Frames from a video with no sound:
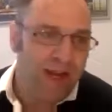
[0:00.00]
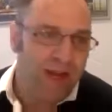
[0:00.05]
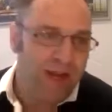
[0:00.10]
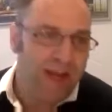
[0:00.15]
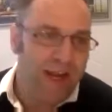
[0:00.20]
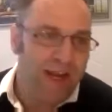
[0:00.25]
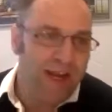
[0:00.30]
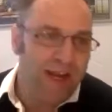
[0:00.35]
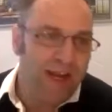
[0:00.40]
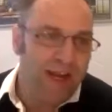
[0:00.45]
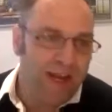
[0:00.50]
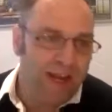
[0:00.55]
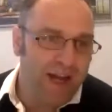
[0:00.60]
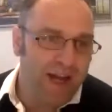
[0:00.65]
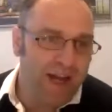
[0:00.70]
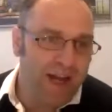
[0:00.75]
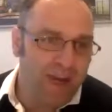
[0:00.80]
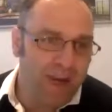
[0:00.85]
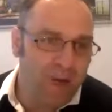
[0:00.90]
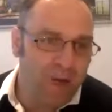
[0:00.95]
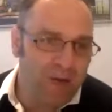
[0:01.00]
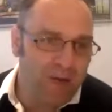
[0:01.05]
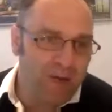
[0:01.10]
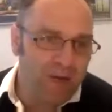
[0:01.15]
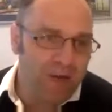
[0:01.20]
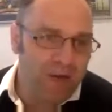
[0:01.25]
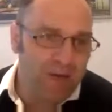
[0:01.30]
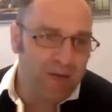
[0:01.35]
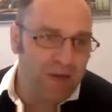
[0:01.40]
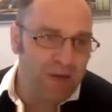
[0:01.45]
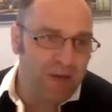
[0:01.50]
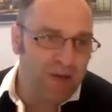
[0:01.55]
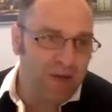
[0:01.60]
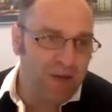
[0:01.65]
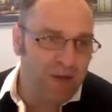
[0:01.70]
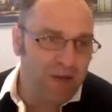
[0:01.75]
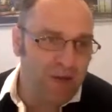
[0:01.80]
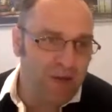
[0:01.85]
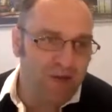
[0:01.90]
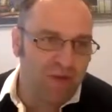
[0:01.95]
And I don't think anybody's going
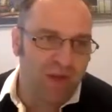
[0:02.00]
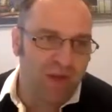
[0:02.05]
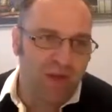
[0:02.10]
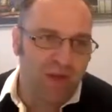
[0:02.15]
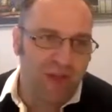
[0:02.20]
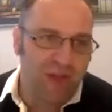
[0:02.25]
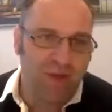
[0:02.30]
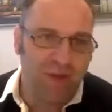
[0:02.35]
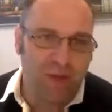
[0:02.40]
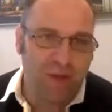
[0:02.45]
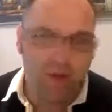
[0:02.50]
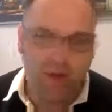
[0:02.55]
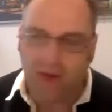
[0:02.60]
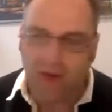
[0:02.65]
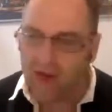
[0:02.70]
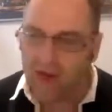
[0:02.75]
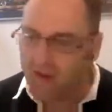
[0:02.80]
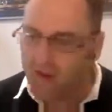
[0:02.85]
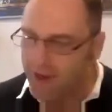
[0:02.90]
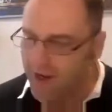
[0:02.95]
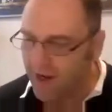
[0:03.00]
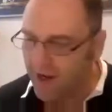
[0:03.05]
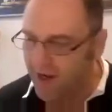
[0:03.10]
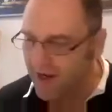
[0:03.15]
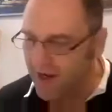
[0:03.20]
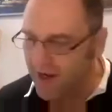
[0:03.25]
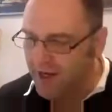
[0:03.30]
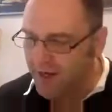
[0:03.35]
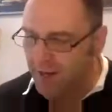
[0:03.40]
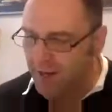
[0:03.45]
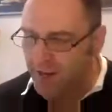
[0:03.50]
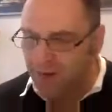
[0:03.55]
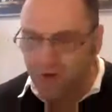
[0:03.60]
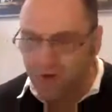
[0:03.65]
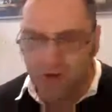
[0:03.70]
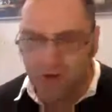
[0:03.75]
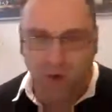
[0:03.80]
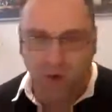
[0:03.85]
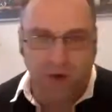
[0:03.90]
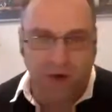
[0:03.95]
to be saying out there saying that even
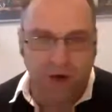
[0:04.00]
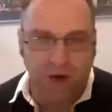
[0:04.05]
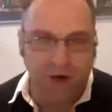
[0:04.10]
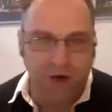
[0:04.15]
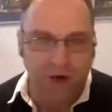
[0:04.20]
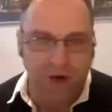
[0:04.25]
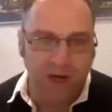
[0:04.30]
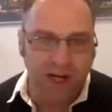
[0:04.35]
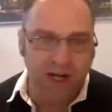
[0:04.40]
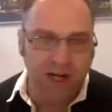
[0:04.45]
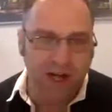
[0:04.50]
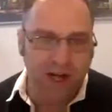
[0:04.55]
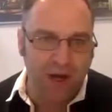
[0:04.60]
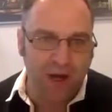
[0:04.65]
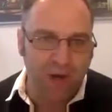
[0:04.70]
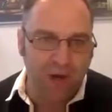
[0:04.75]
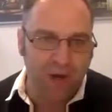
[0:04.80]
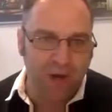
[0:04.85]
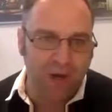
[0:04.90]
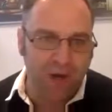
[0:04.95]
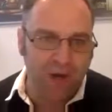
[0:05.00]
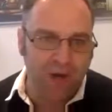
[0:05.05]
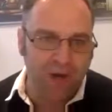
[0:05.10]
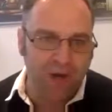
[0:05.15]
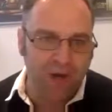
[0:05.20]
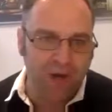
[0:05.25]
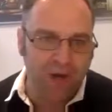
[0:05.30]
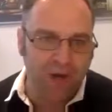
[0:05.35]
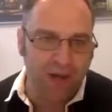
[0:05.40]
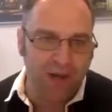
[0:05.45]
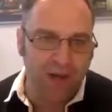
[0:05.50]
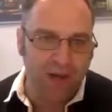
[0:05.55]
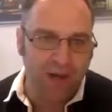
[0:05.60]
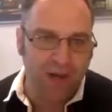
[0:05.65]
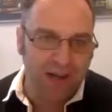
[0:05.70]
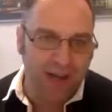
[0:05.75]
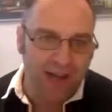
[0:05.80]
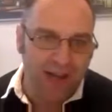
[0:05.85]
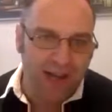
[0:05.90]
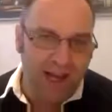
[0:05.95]
there's 399 other companies and
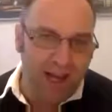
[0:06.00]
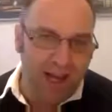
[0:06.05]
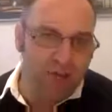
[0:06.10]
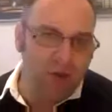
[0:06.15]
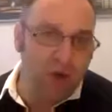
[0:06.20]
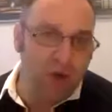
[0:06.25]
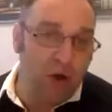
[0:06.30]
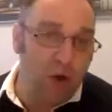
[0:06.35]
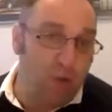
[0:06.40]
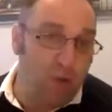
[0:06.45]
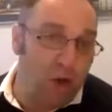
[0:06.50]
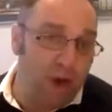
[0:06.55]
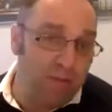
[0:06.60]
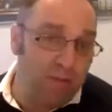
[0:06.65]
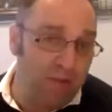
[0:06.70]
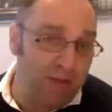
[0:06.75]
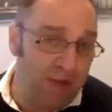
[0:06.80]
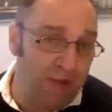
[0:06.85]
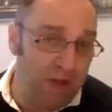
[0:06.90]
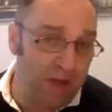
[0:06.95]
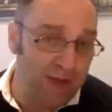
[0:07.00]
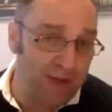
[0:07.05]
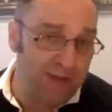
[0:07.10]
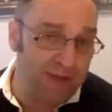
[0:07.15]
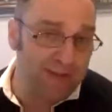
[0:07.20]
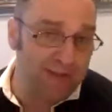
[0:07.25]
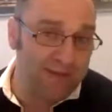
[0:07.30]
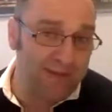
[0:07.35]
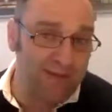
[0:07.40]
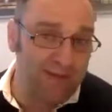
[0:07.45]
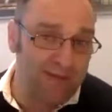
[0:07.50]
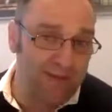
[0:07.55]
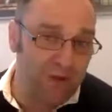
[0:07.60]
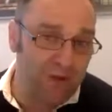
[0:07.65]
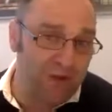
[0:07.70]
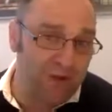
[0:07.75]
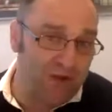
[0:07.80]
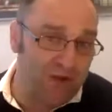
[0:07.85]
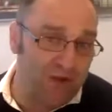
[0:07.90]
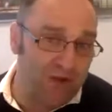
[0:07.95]
I'm going to quit because
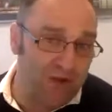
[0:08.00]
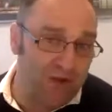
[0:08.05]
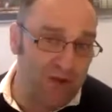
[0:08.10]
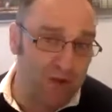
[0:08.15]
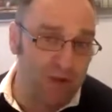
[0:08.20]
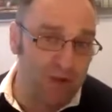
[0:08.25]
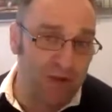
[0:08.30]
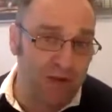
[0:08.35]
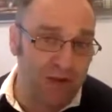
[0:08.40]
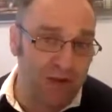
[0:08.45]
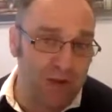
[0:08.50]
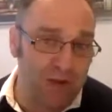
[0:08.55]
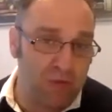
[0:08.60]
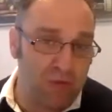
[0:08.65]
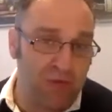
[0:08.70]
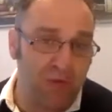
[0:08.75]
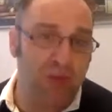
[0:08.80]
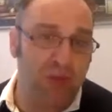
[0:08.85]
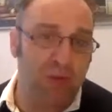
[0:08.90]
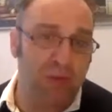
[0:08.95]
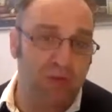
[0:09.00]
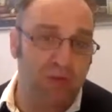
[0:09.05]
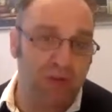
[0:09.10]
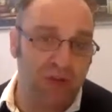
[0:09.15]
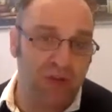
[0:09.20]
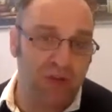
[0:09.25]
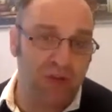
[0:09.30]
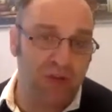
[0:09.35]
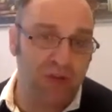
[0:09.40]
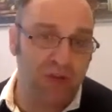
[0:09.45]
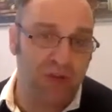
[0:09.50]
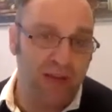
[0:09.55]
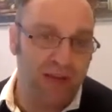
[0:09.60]
there's just too much competition.